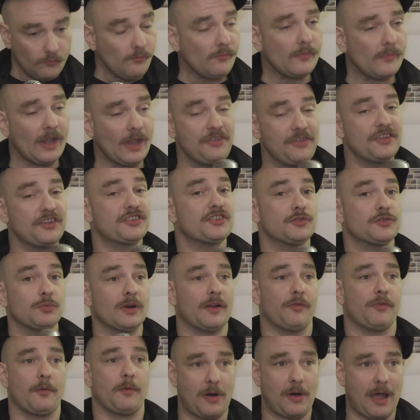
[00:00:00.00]
and this is one of
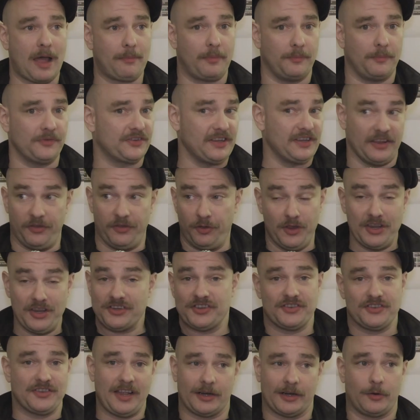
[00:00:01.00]
the problems that this
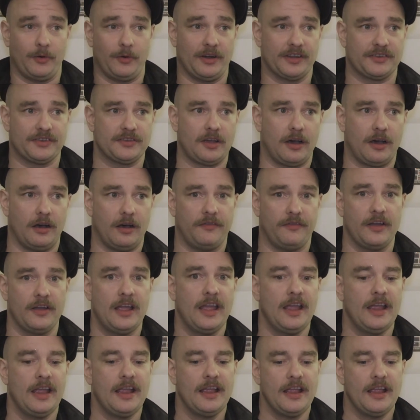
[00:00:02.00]
is not going to solve,
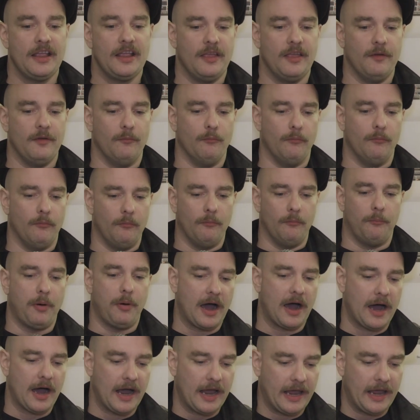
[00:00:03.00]

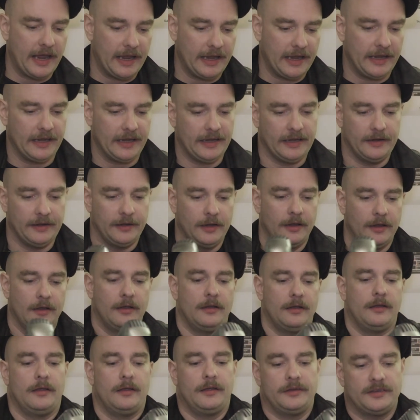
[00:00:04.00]
by
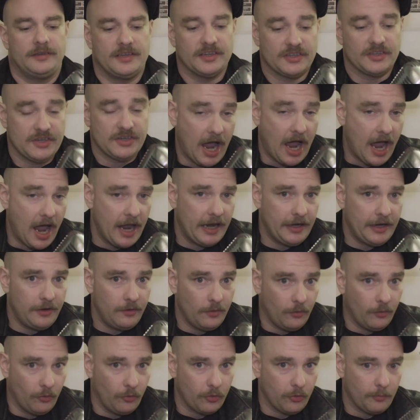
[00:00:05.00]
design
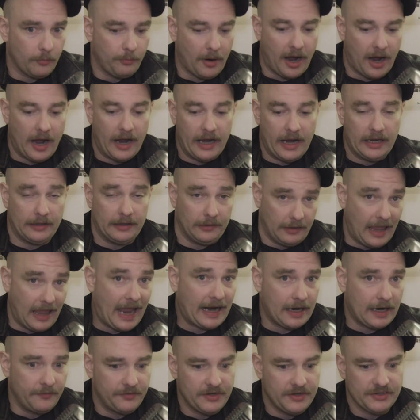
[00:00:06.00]
or by lack
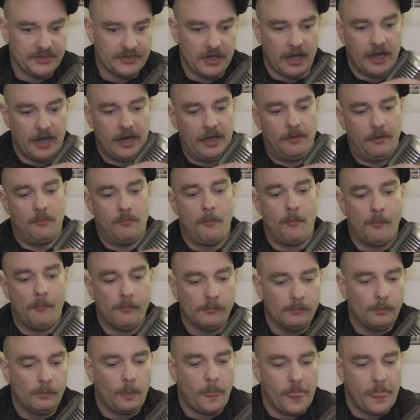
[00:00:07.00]
of design,
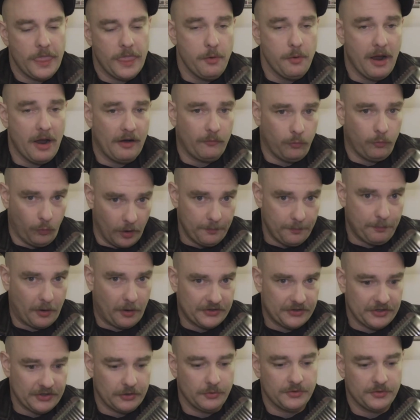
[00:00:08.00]
you have one
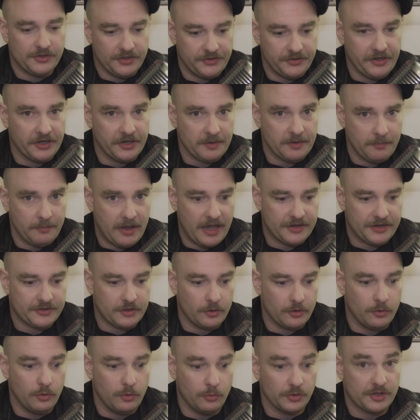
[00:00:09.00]
person who's the dungeon master
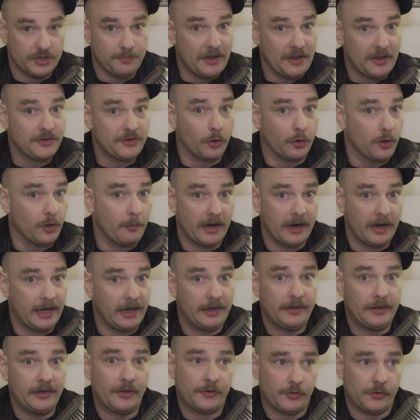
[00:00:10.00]
who spends all the money and
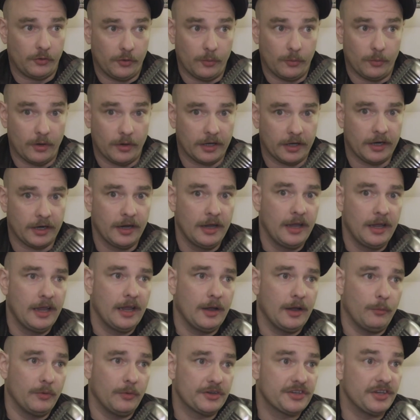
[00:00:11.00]
does all the work,
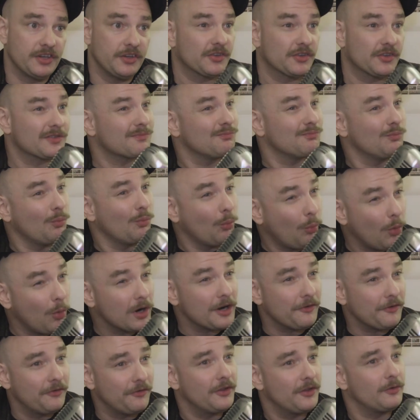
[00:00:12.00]
which is one
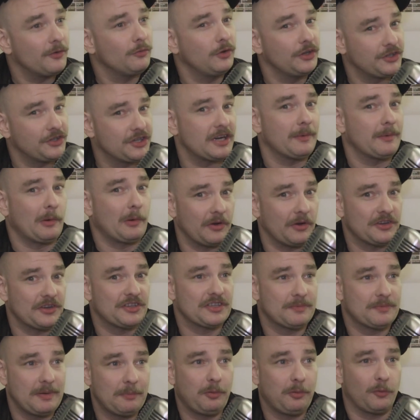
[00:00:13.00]
of the legitimate reasons
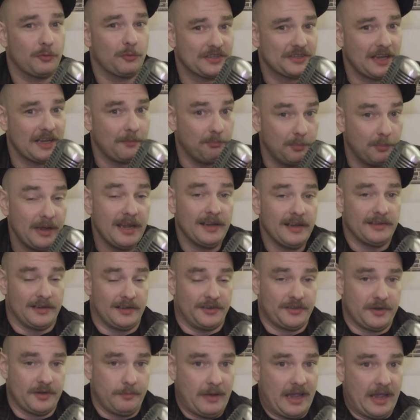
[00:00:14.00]
people resent being
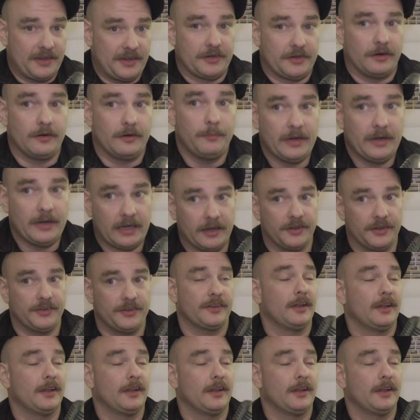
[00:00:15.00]
dungeon master because